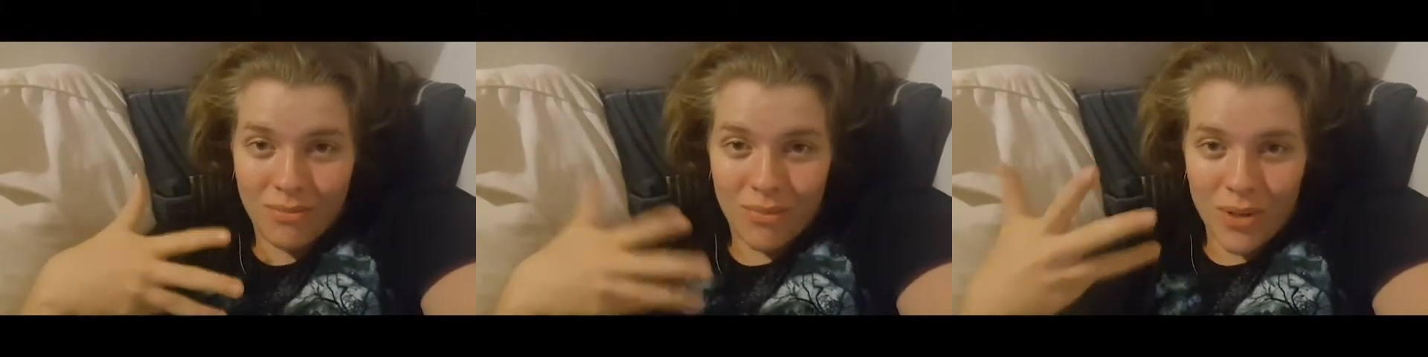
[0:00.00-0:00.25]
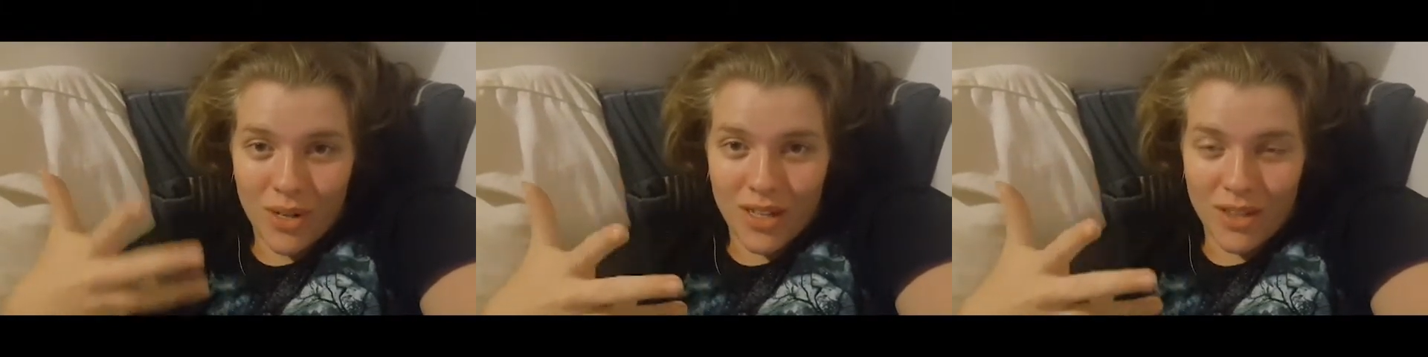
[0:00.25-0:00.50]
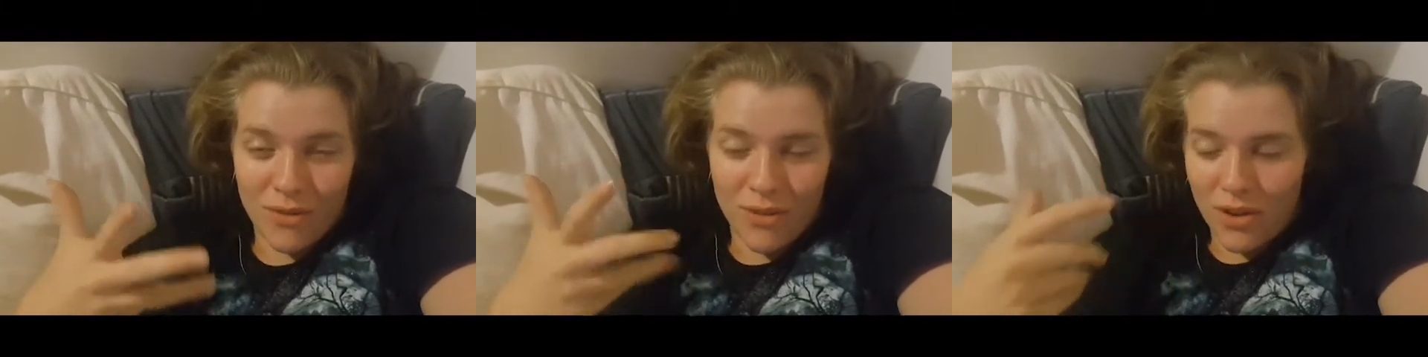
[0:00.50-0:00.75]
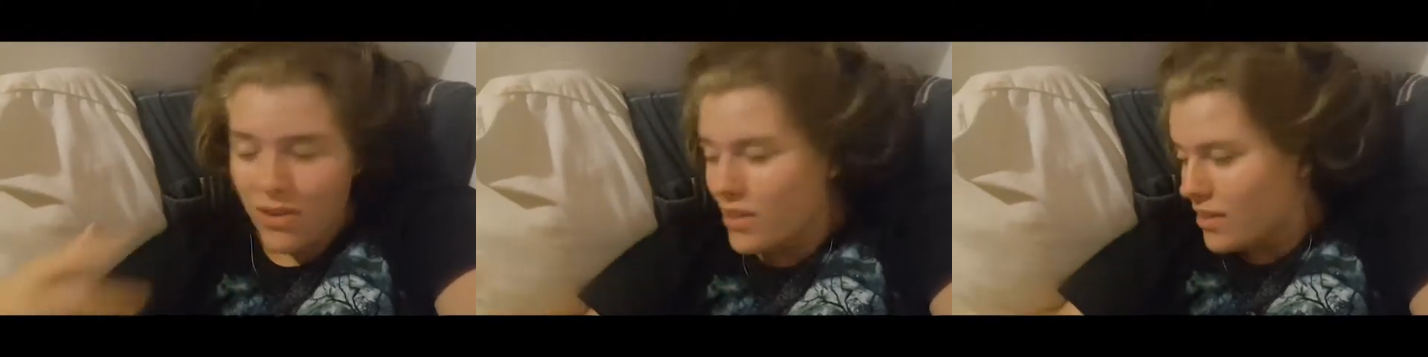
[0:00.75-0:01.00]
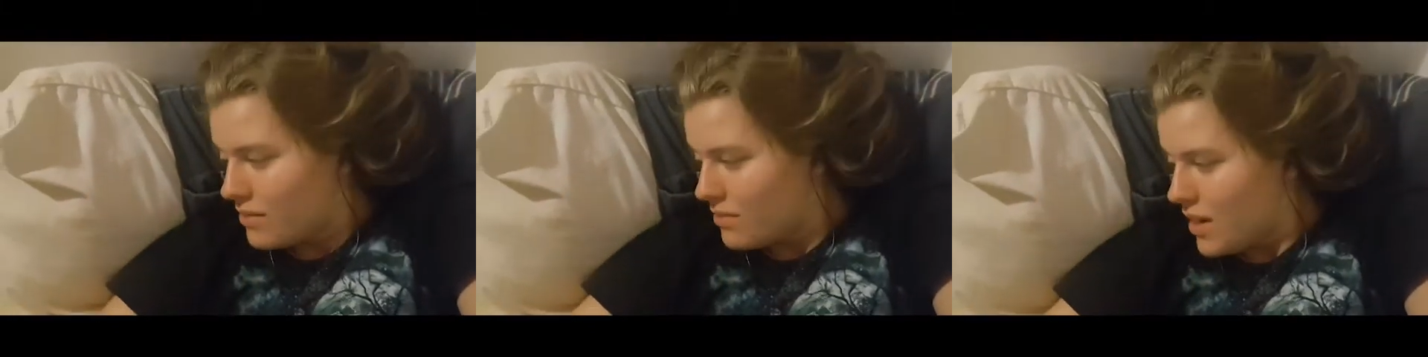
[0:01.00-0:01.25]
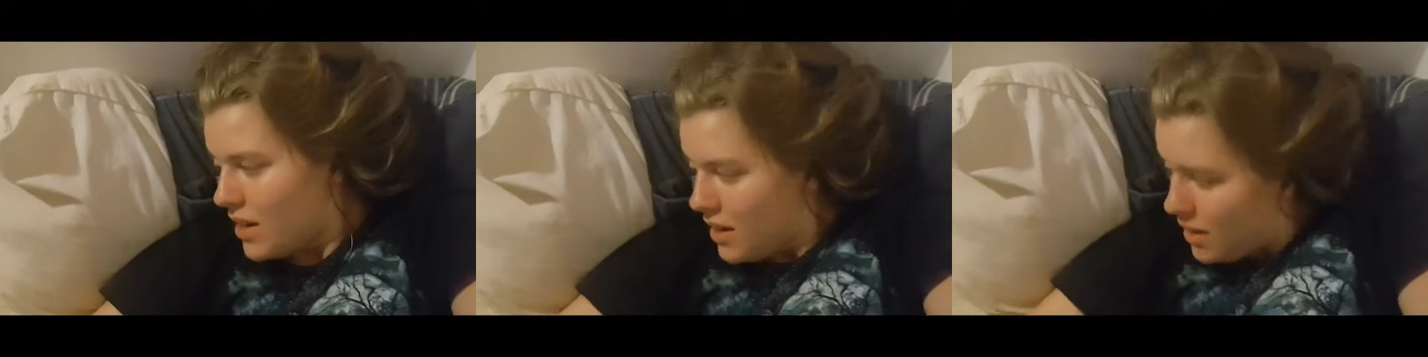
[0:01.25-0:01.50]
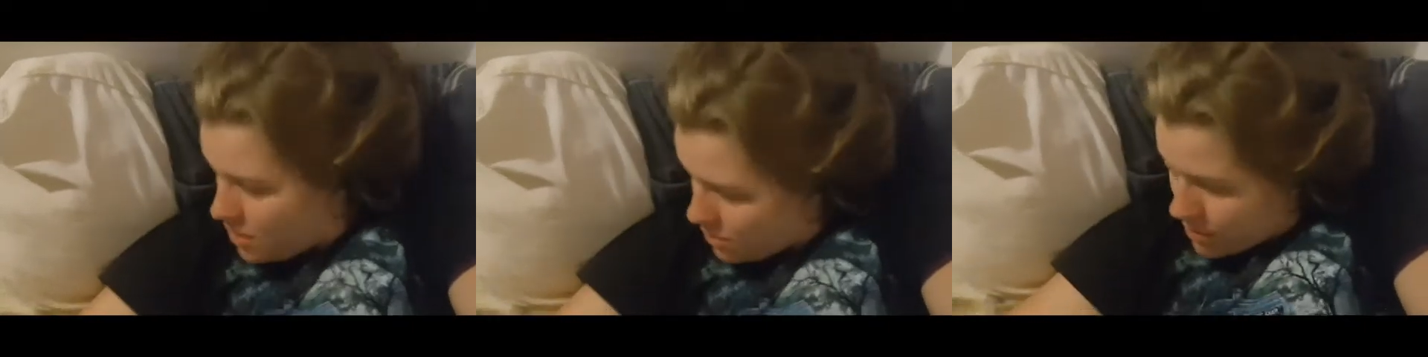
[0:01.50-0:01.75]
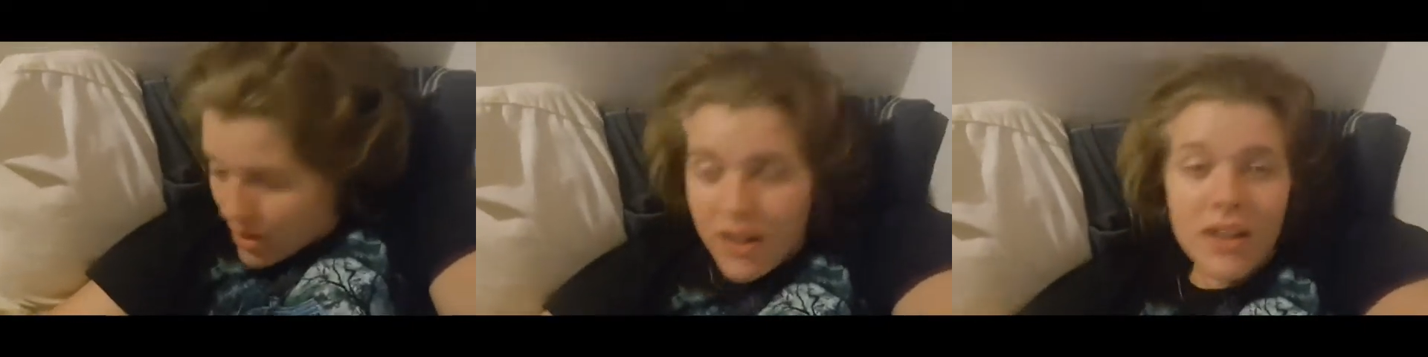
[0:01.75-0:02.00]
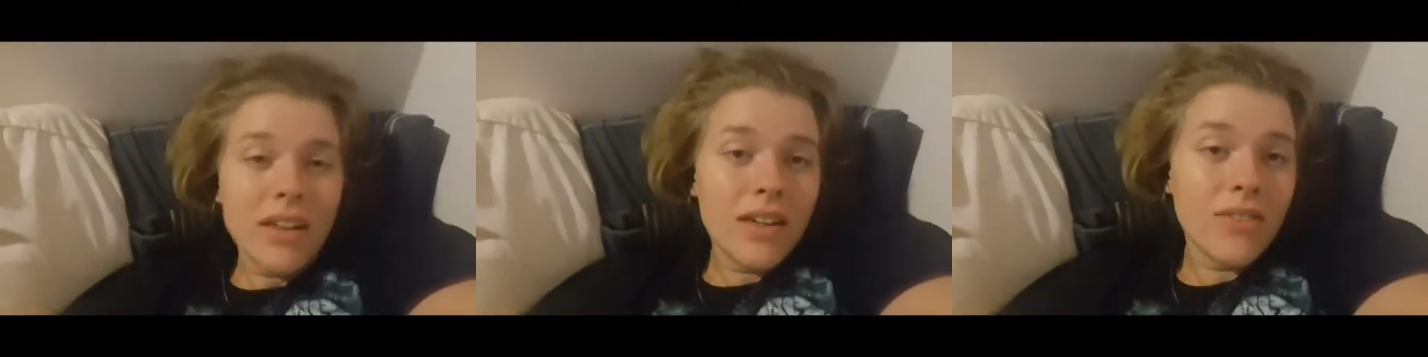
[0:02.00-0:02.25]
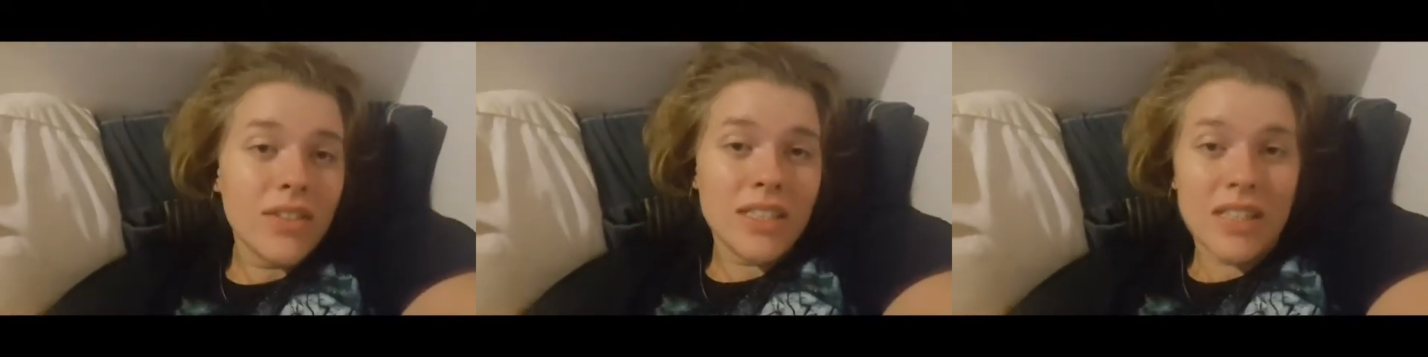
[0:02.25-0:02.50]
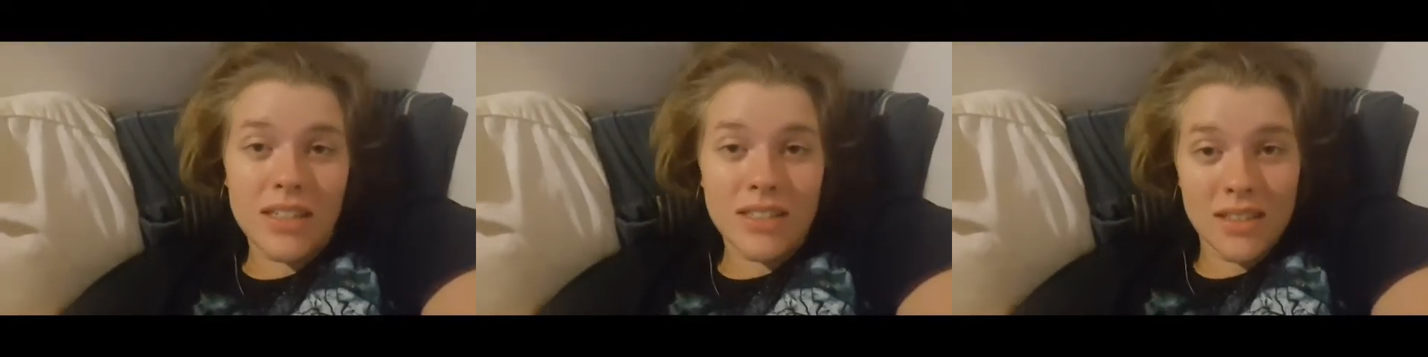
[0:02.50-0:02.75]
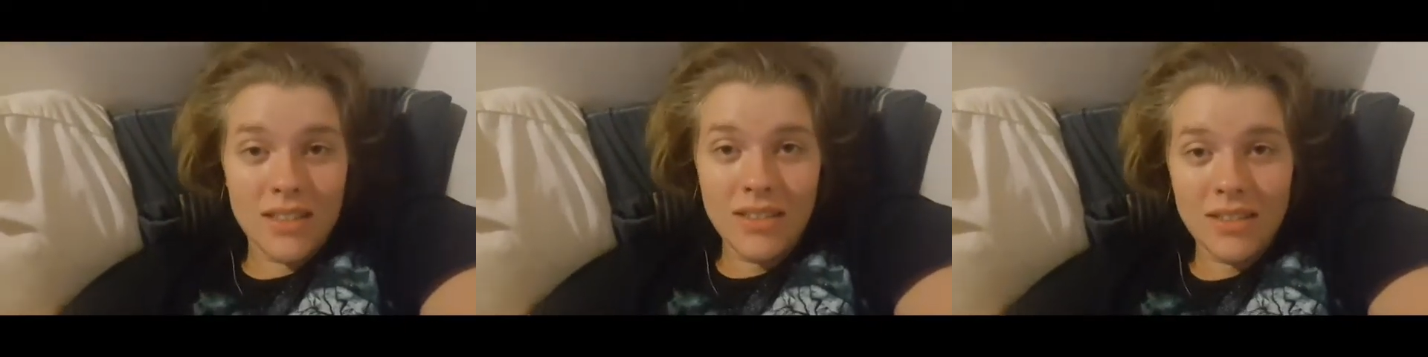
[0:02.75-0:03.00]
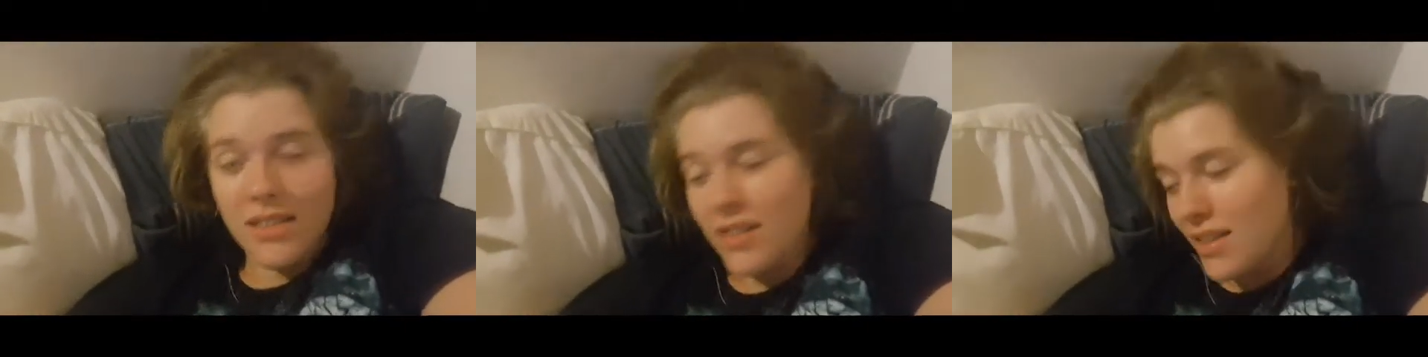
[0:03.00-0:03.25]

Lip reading: put it in the vlog. But if it doesn't,